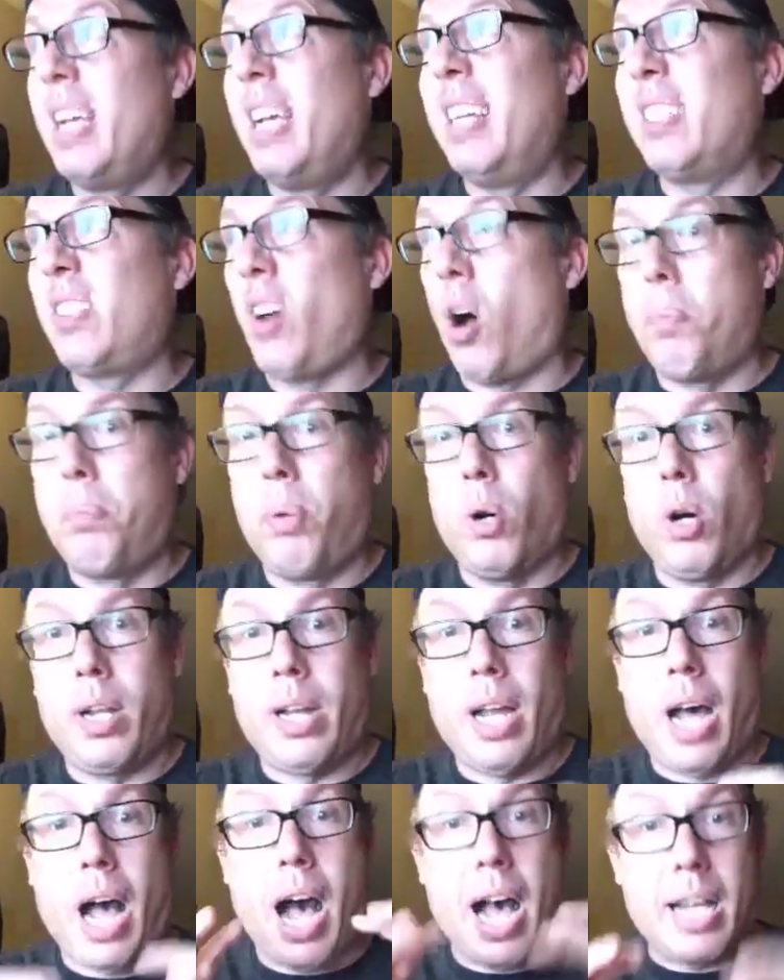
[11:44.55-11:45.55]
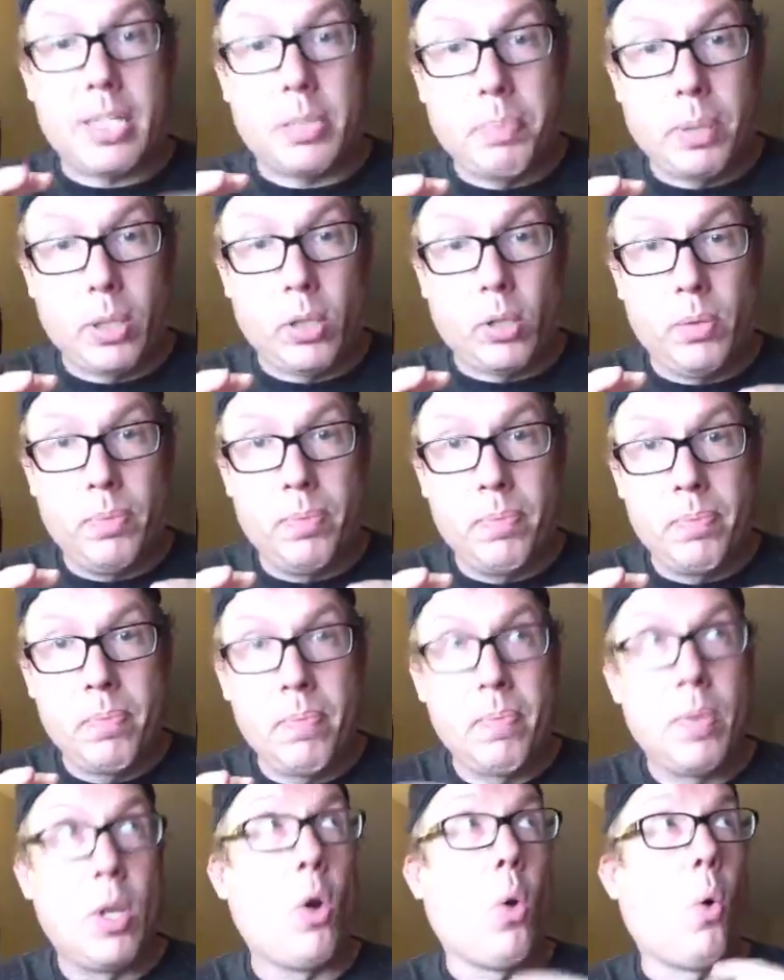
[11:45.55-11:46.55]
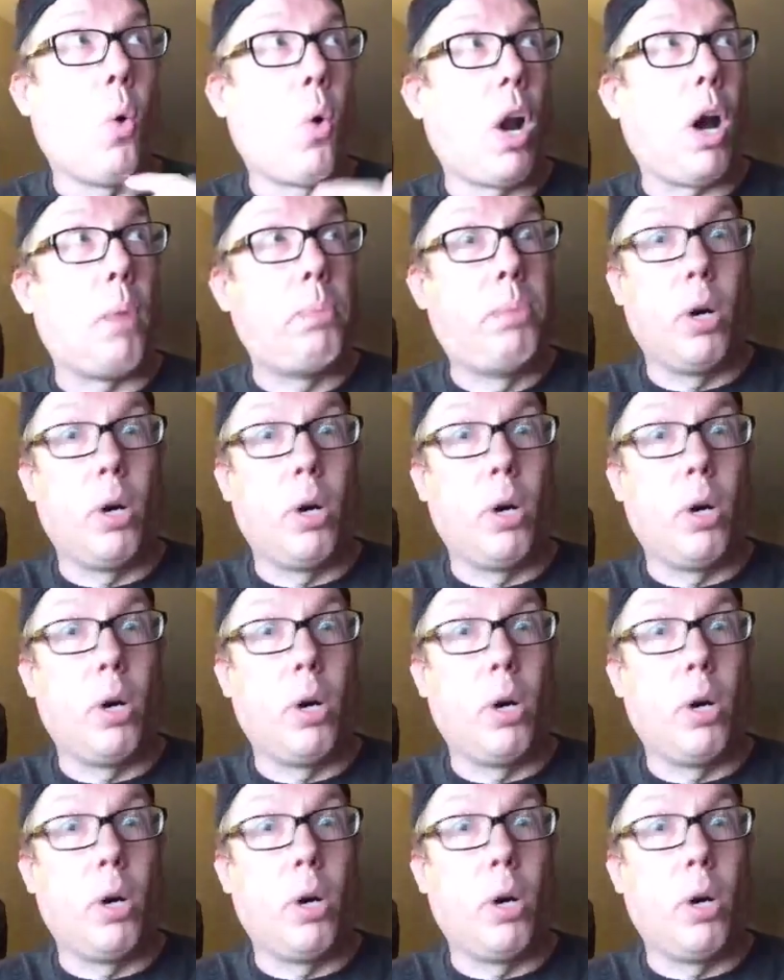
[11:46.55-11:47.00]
is I'll put hospital or I'll